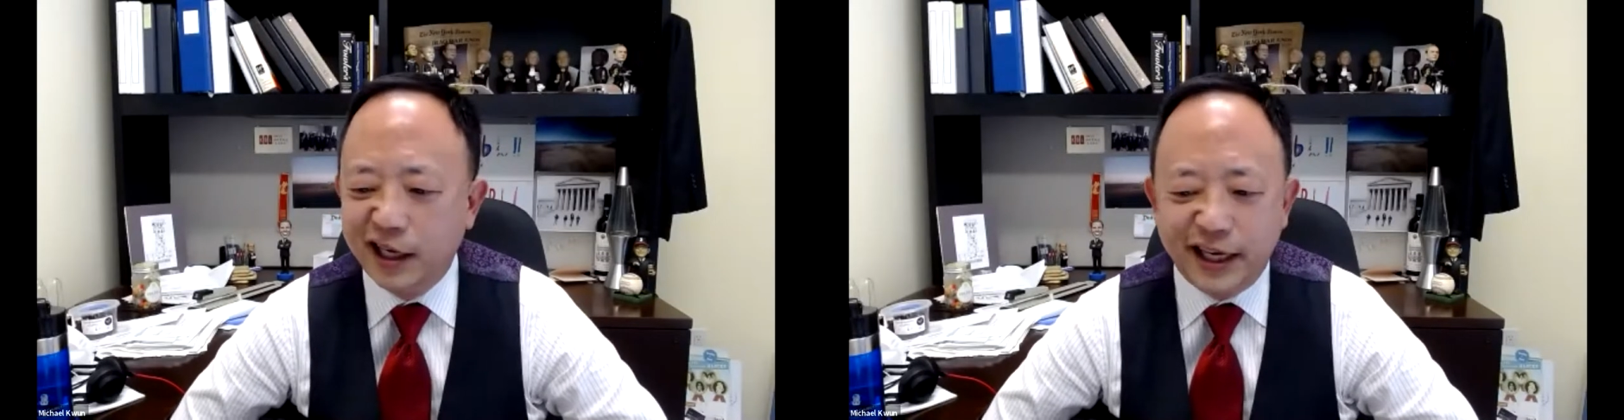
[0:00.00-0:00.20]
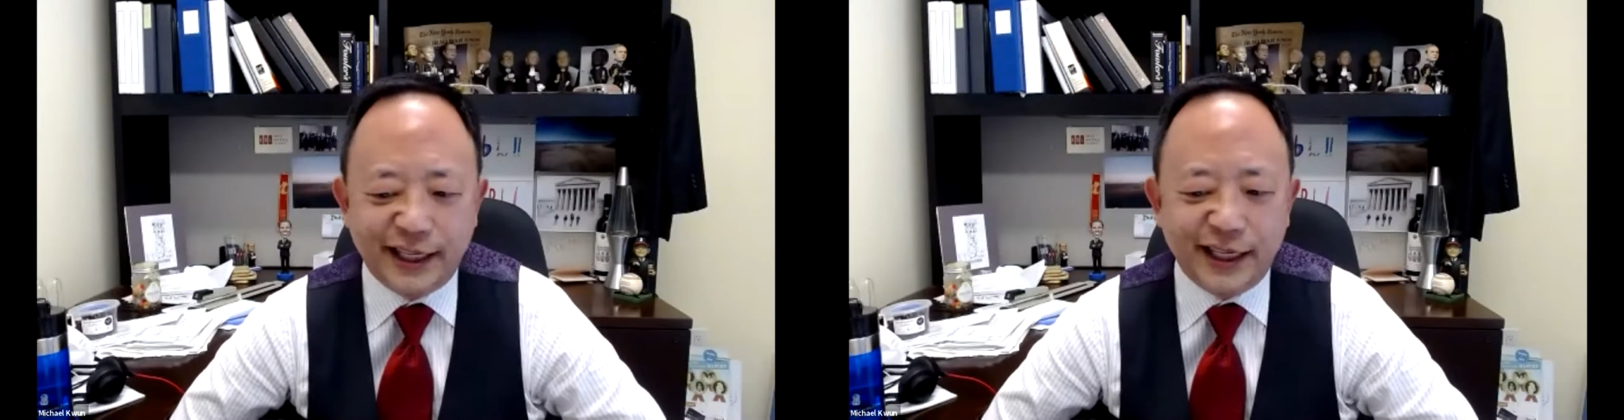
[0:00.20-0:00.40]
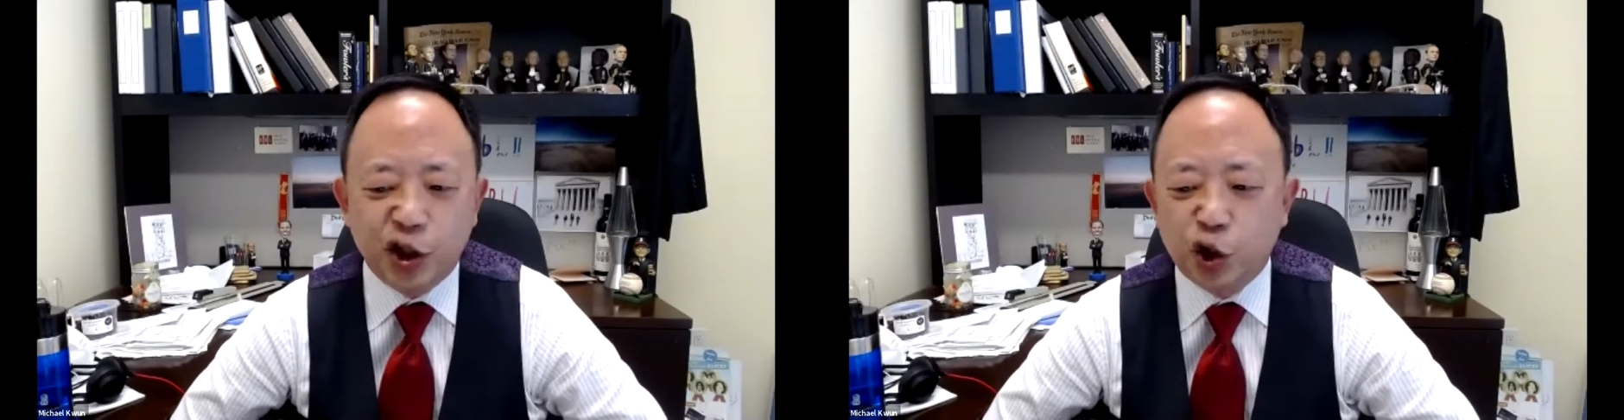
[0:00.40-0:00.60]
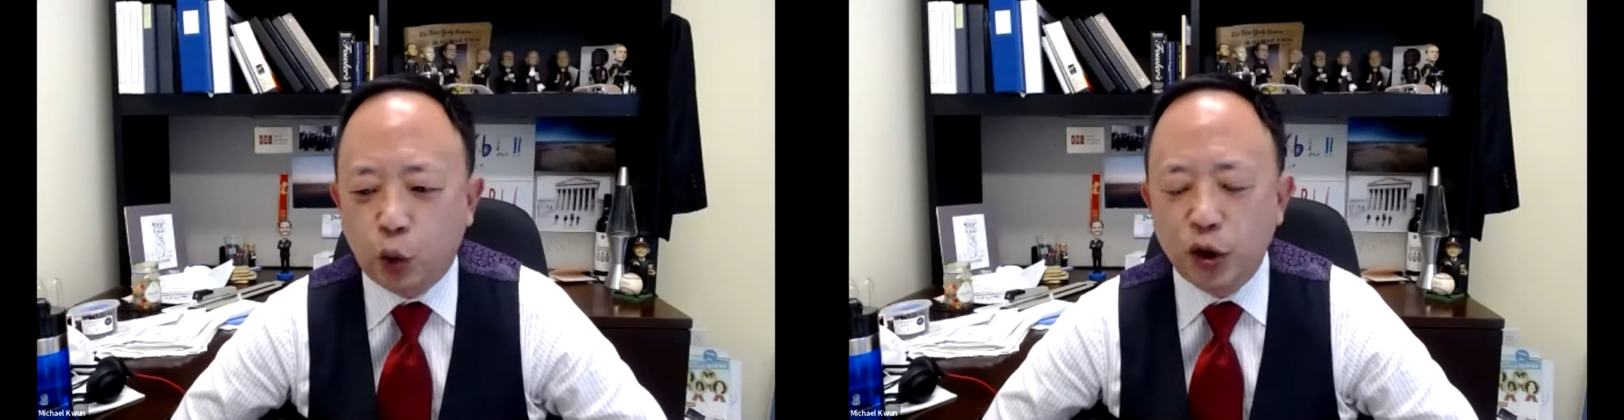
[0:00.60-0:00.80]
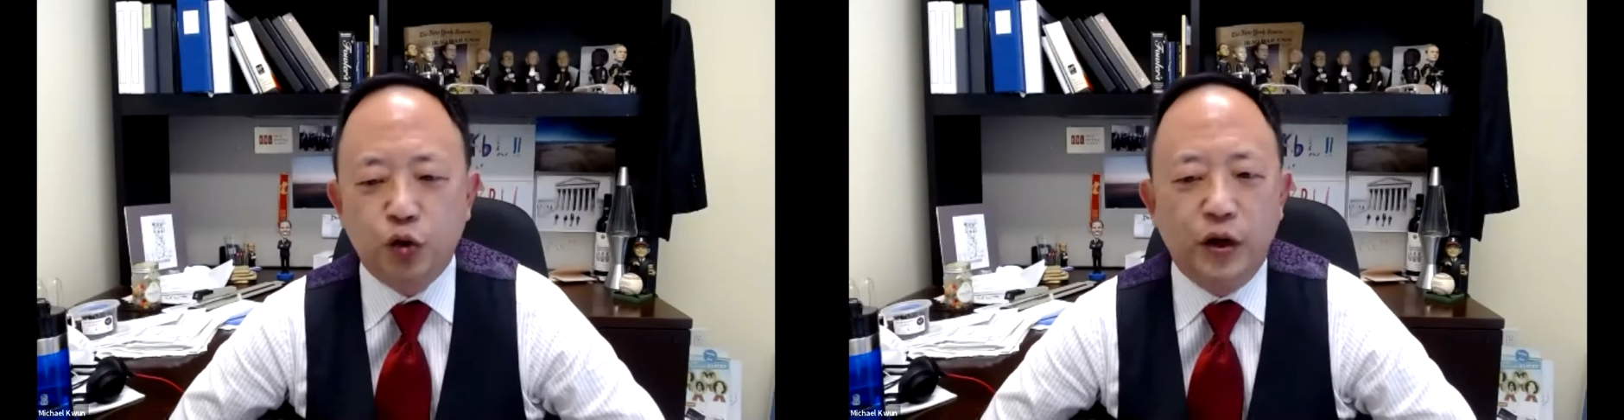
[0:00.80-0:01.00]
it gets
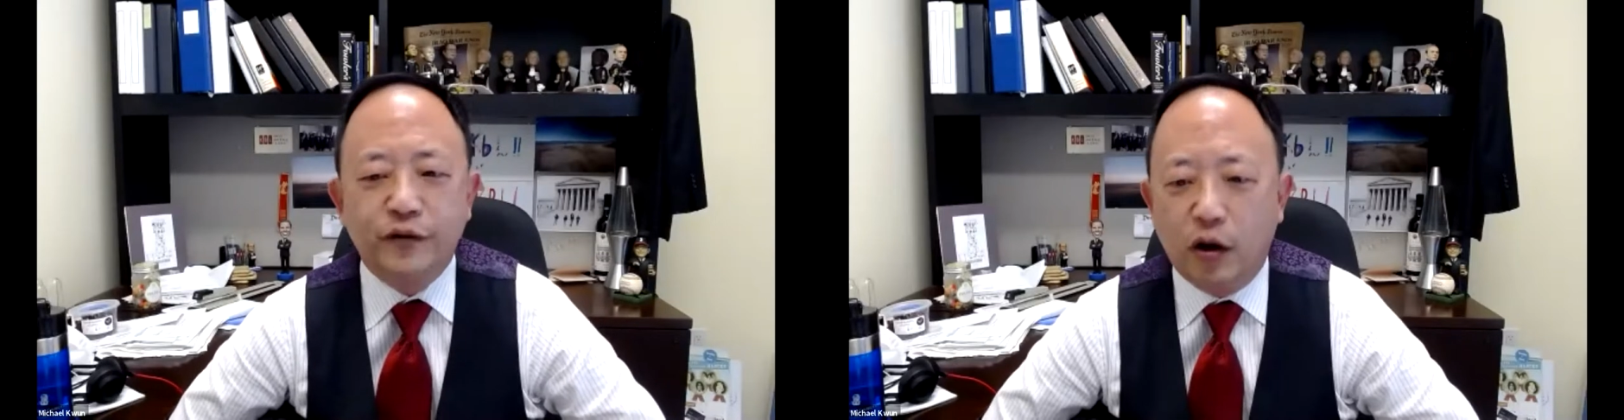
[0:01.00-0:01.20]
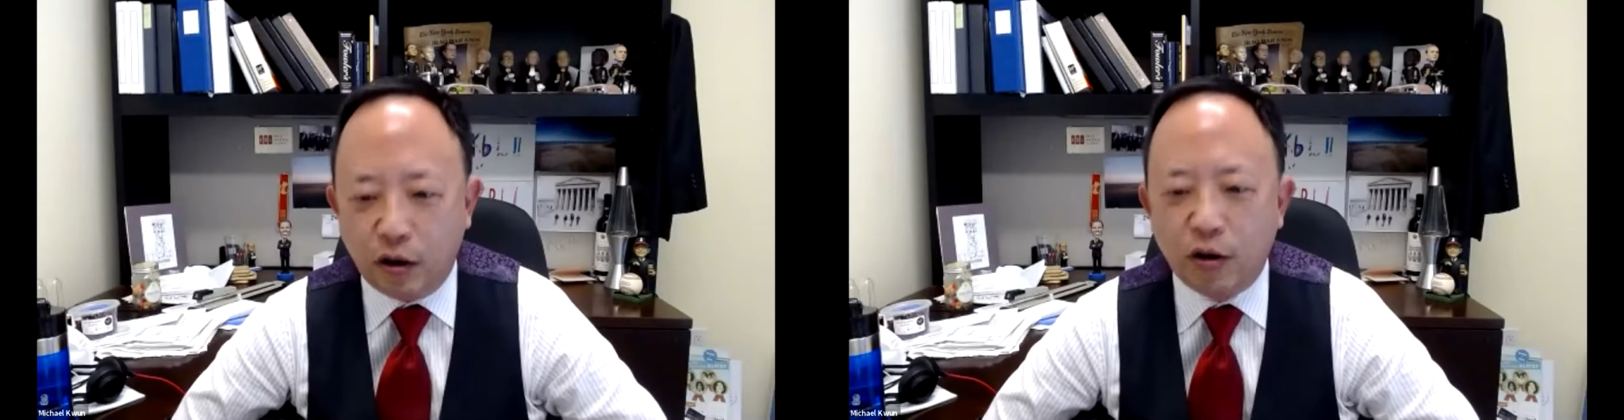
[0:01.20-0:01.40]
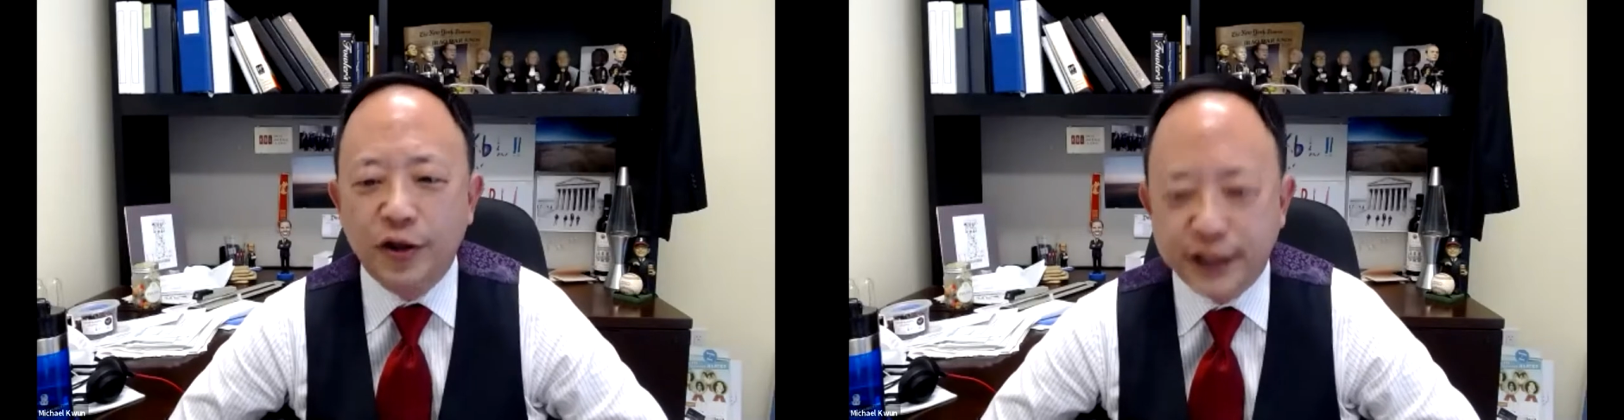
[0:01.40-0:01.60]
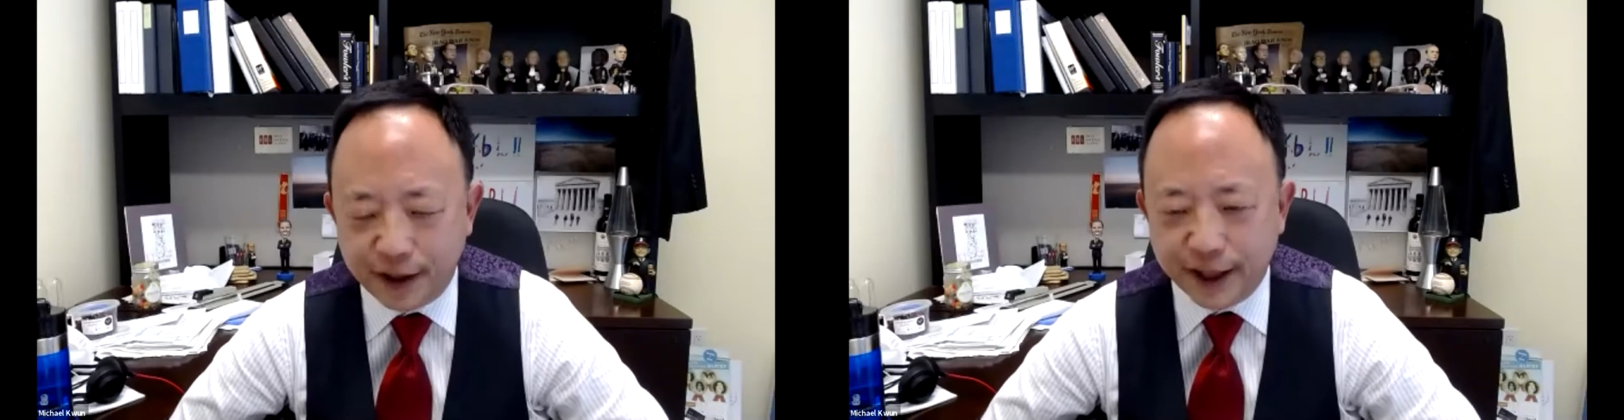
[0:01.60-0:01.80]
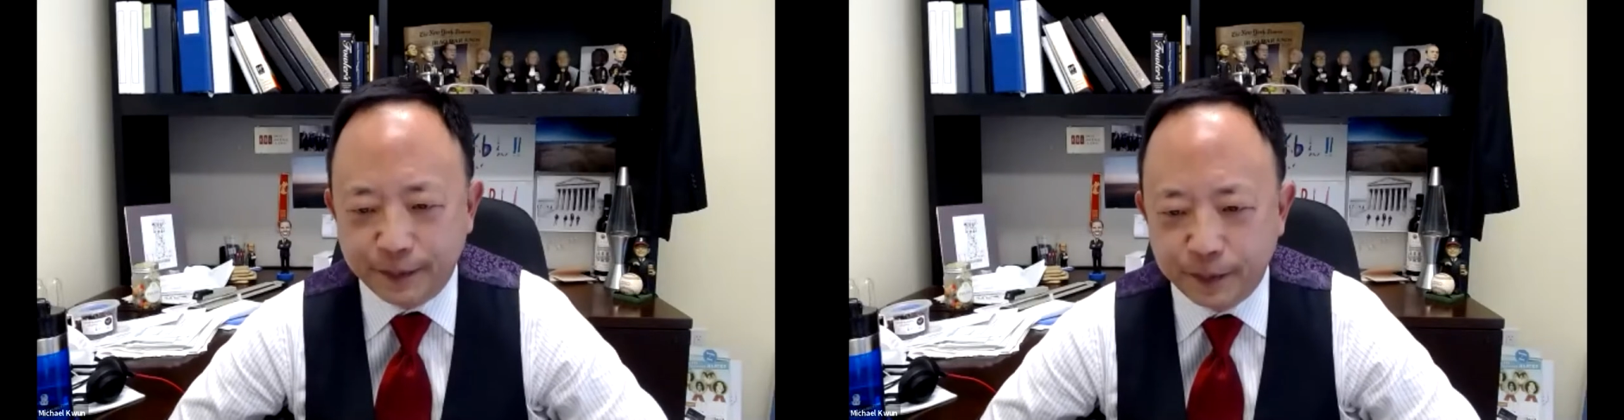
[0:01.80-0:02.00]
short shrift all the
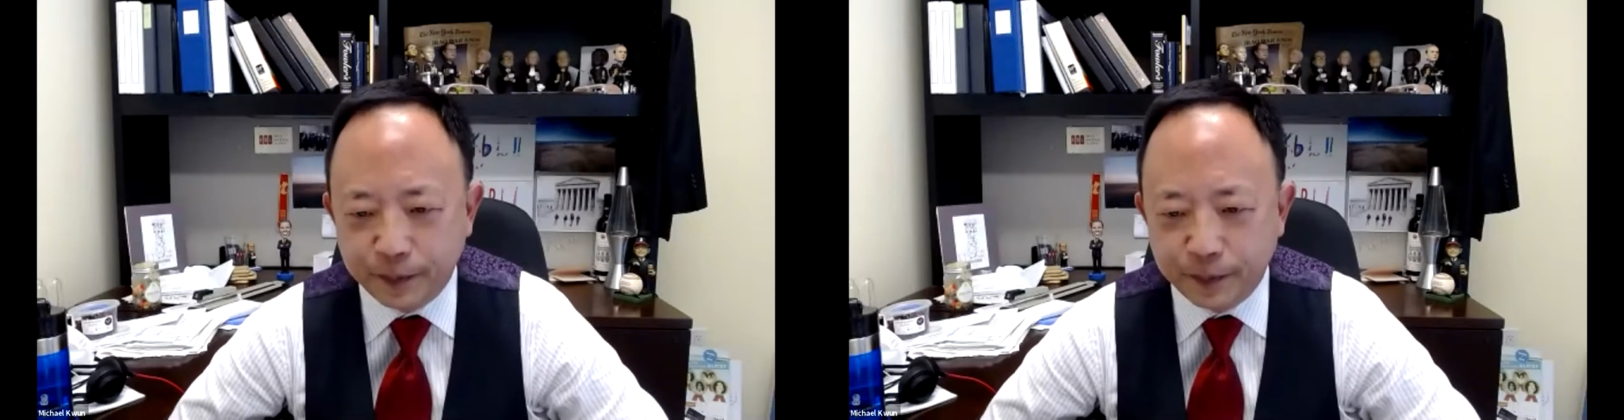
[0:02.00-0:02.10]
time.